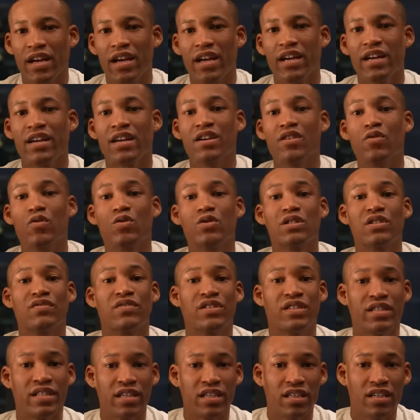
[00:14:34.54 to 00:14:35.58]
It can cause
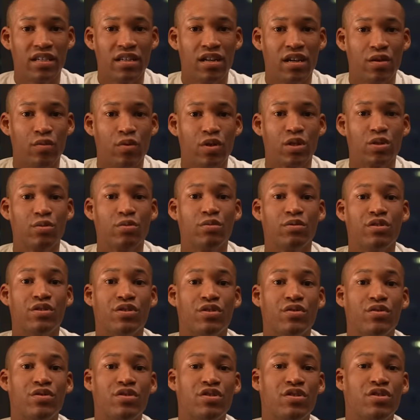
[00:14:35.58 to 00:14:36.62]
fatigue, which will
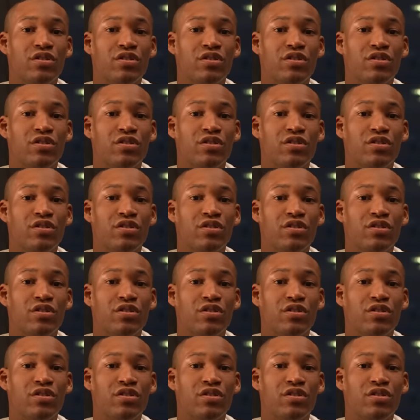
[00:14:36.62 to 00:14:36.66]
reduce your